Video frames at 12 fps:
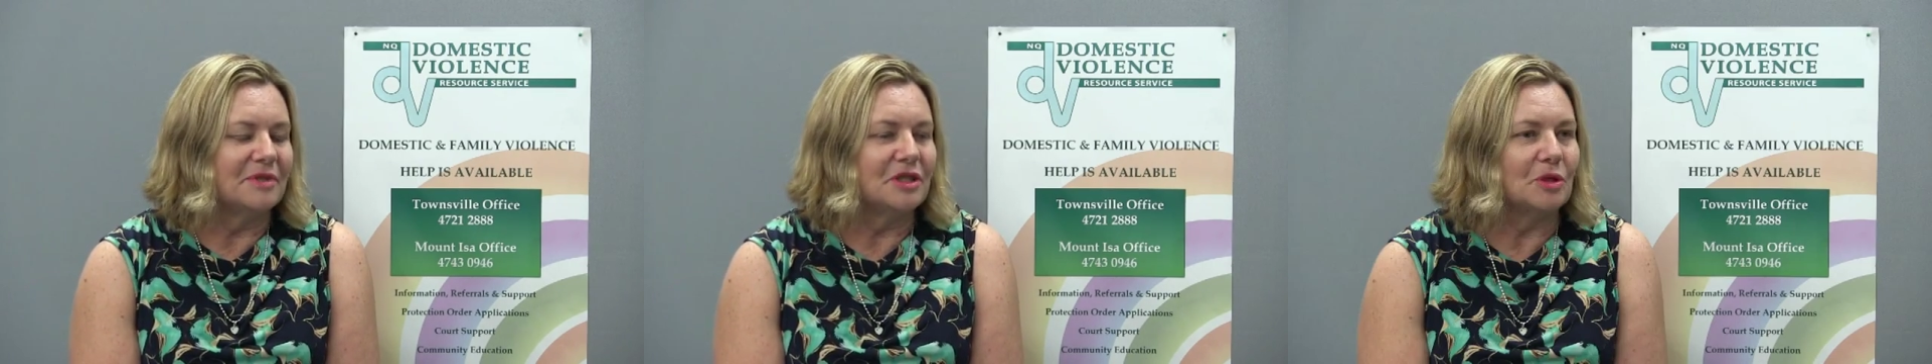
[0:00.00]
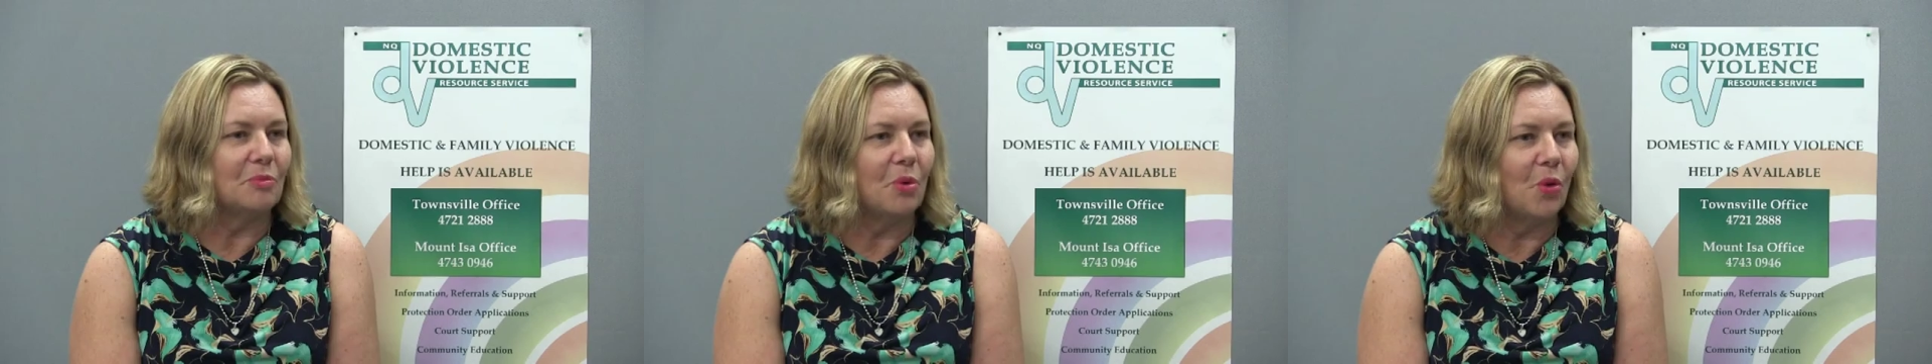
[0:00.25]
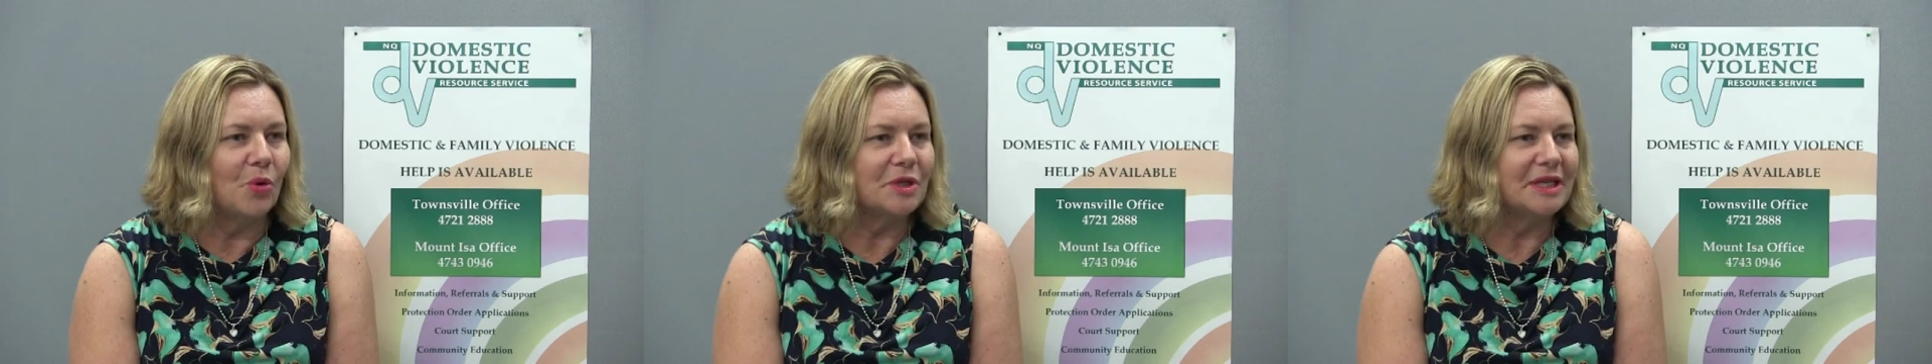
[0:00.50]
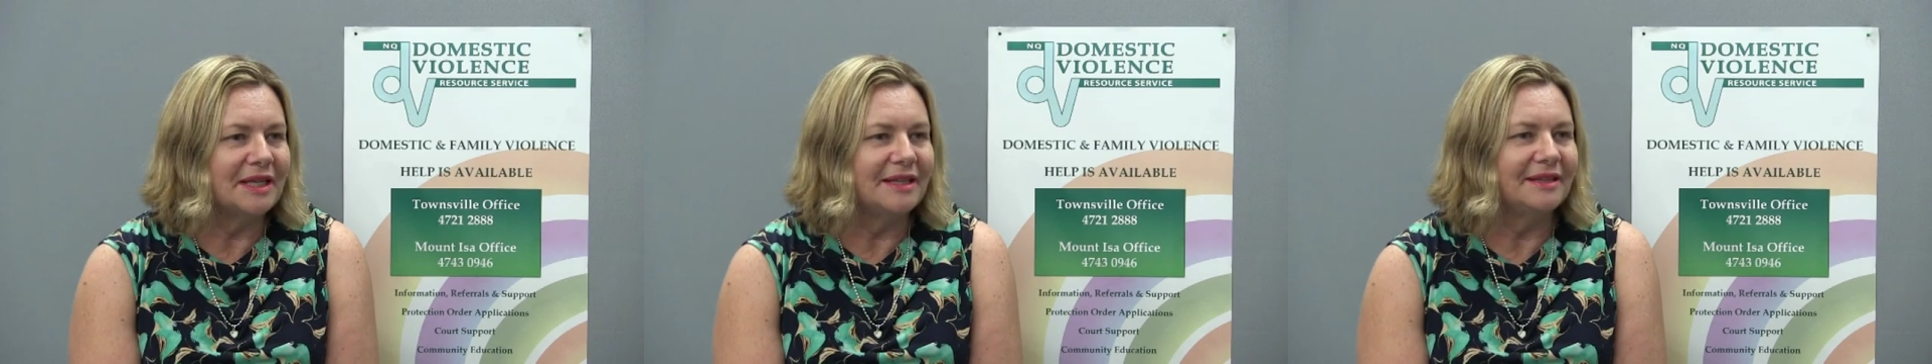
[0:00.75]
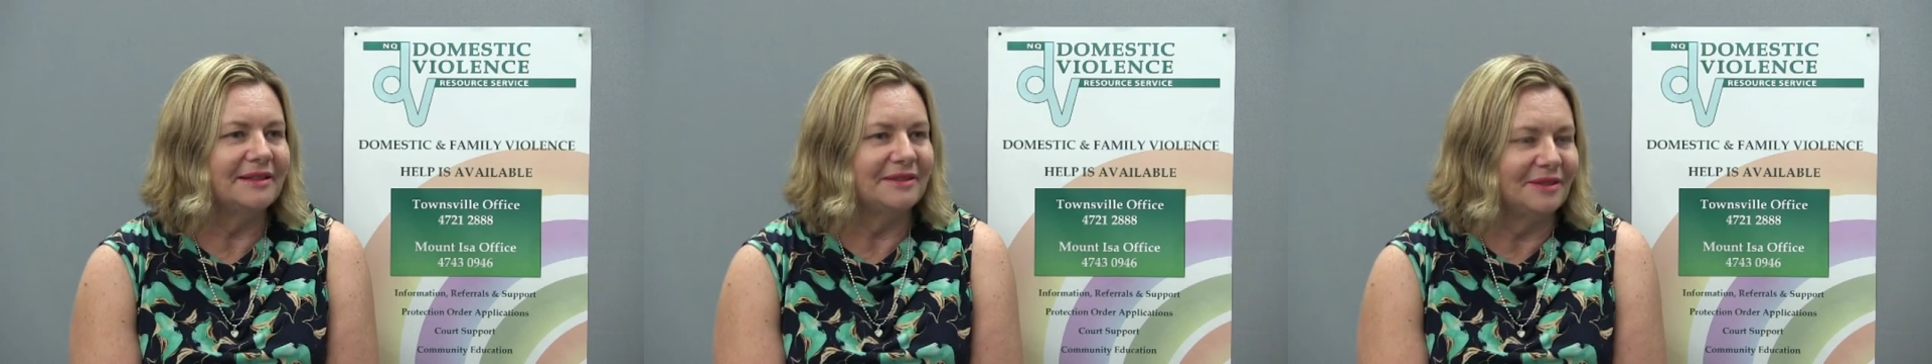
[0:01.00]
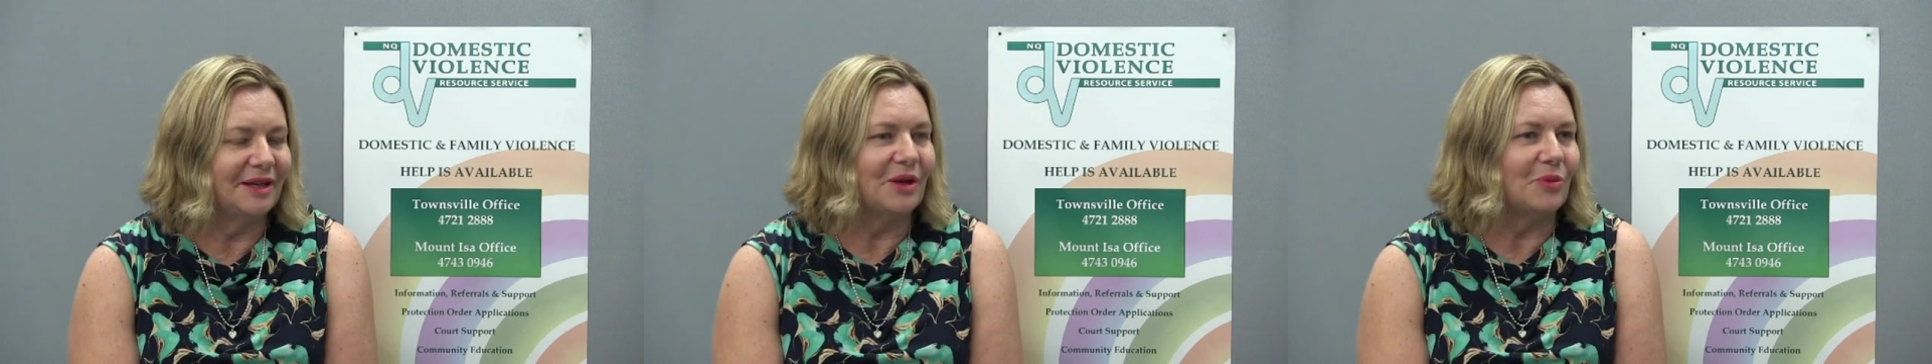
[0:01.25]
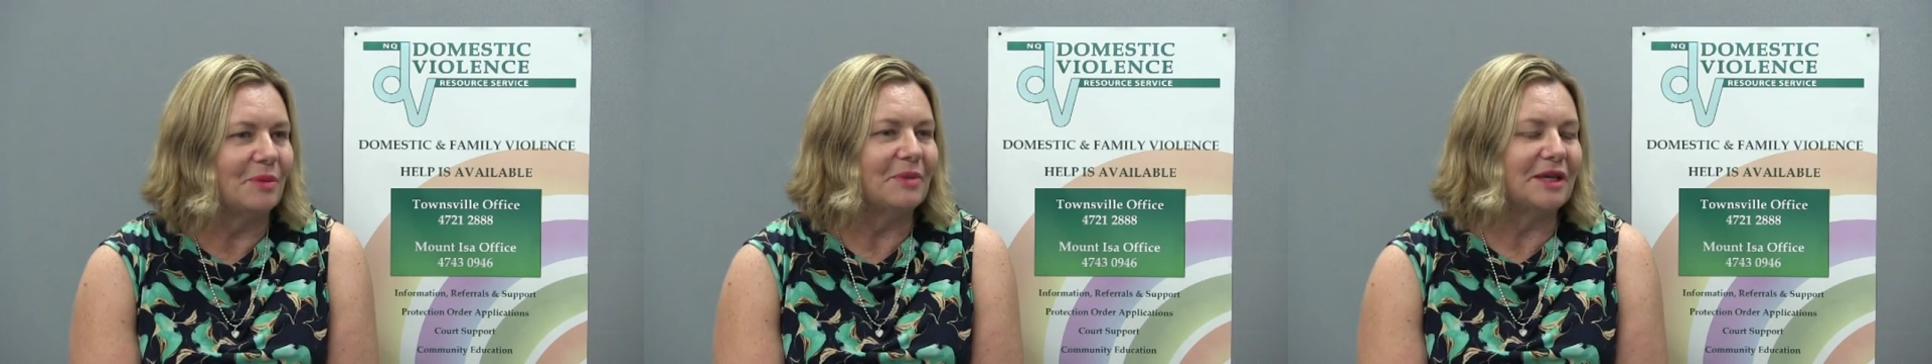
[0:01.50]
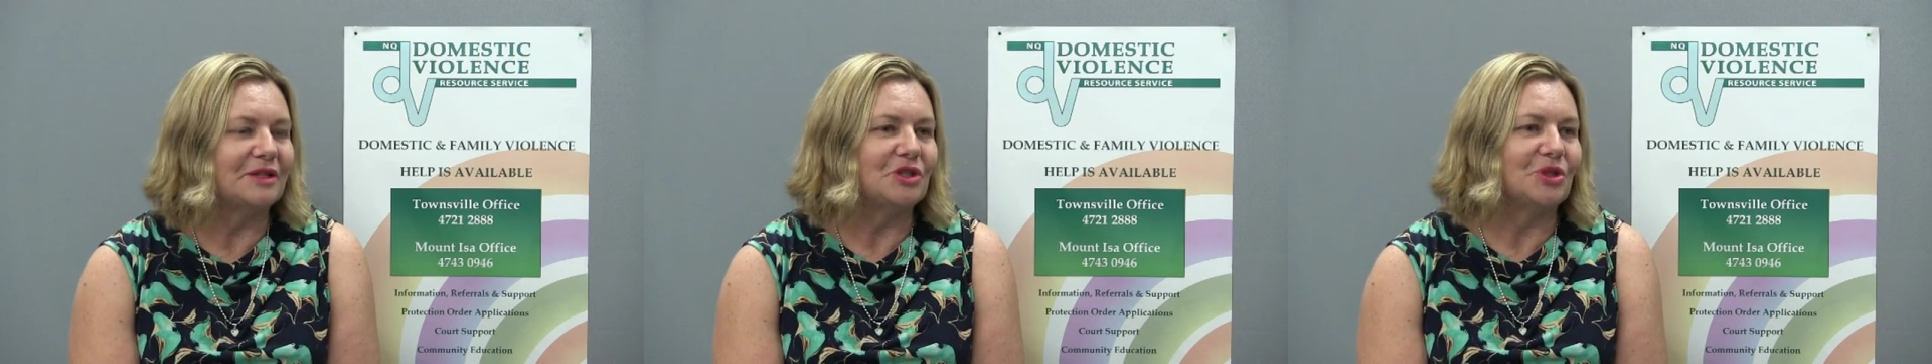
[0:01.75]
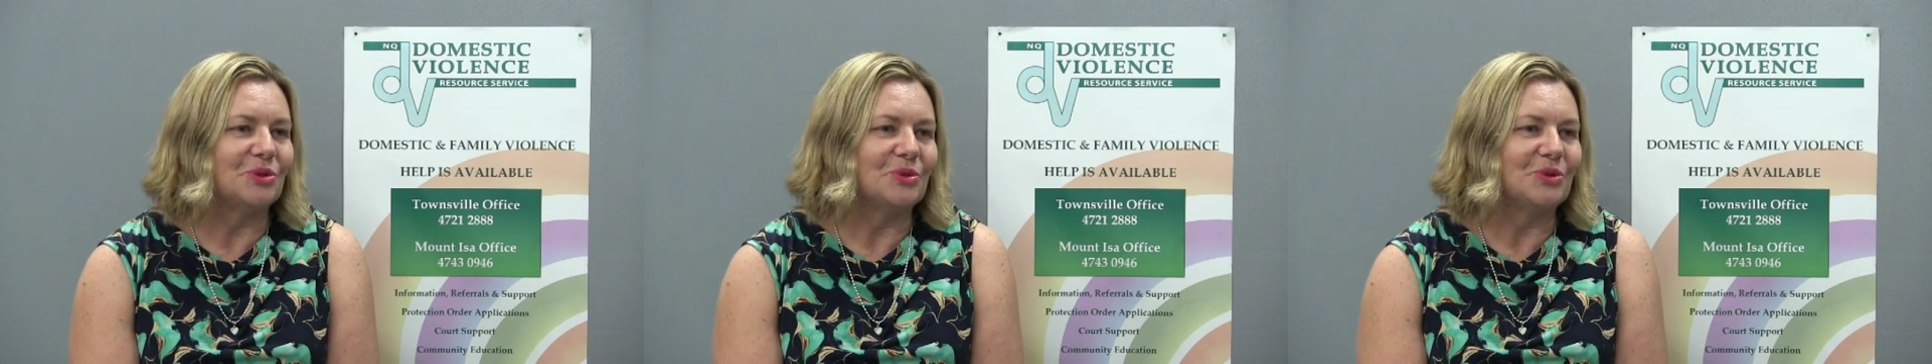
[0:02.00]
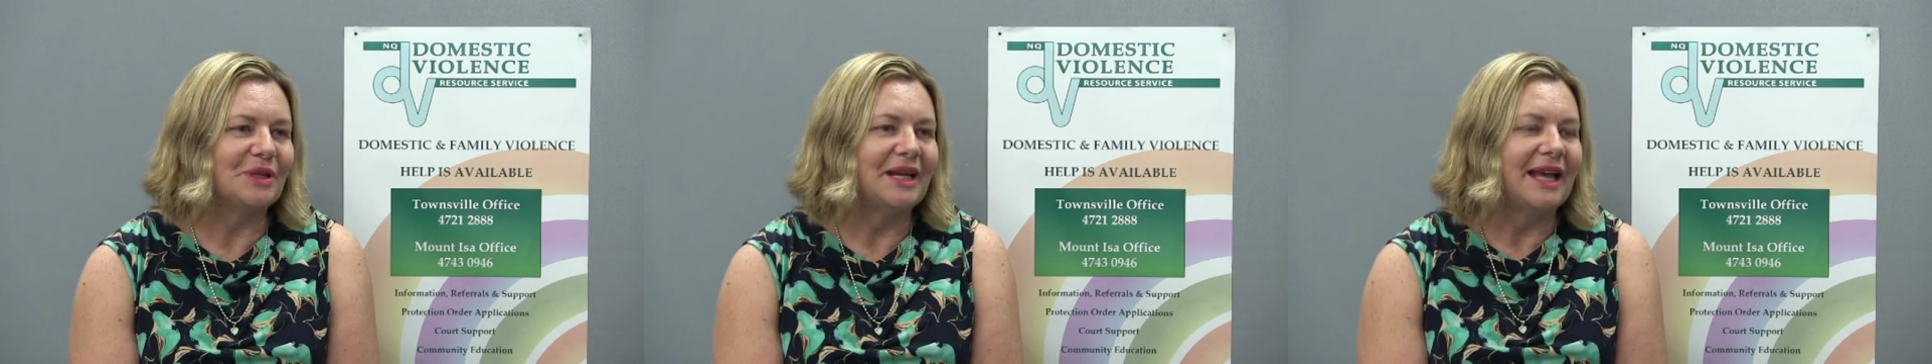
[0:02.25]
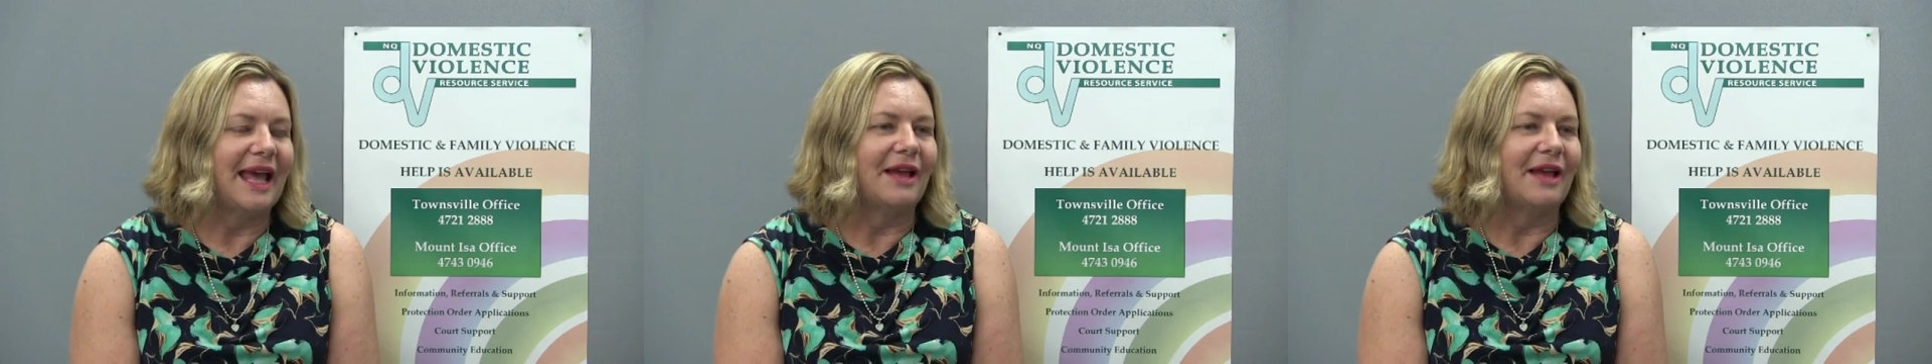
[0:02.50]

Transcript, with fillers: supporting you know women and children